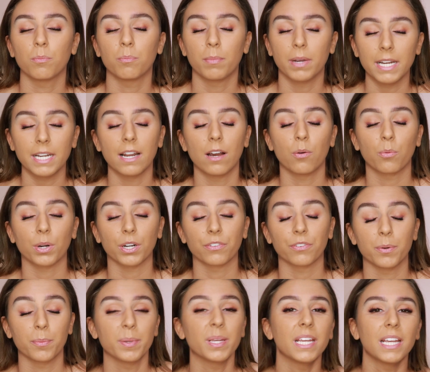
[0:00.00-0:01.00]
might not work
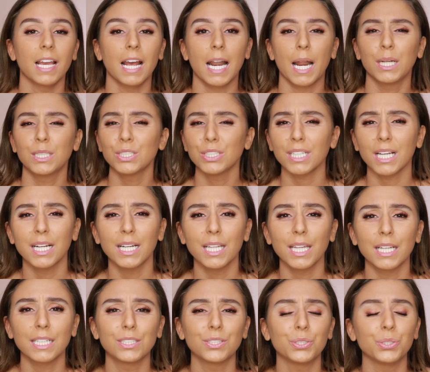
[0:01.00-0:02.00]
for me, and I just kind of like